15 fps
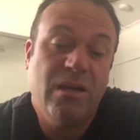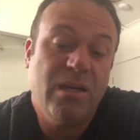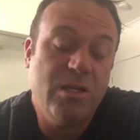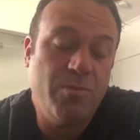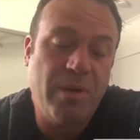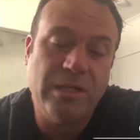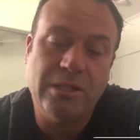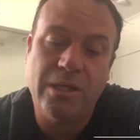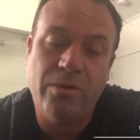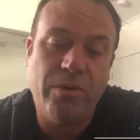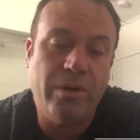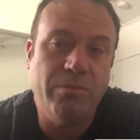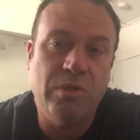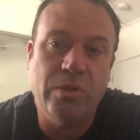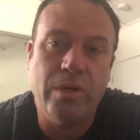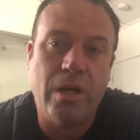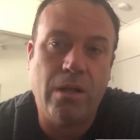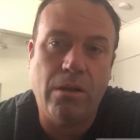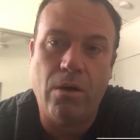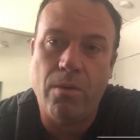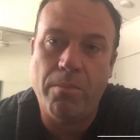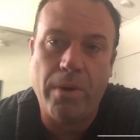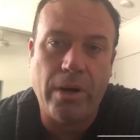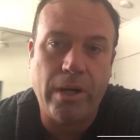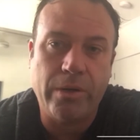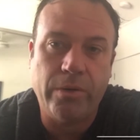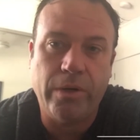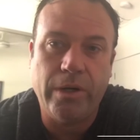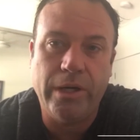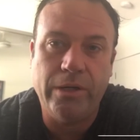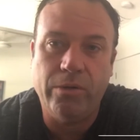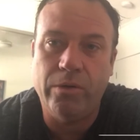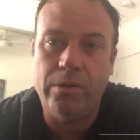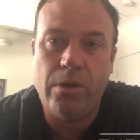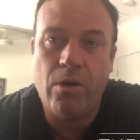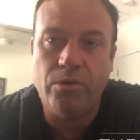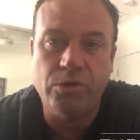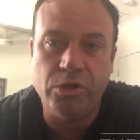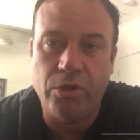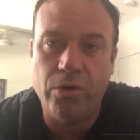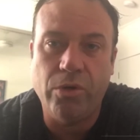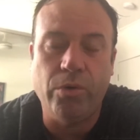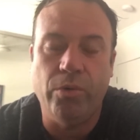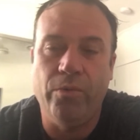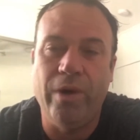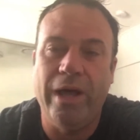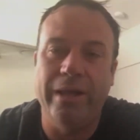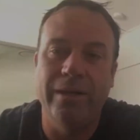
especially when I'm doing a long bike ride or a long jog or run.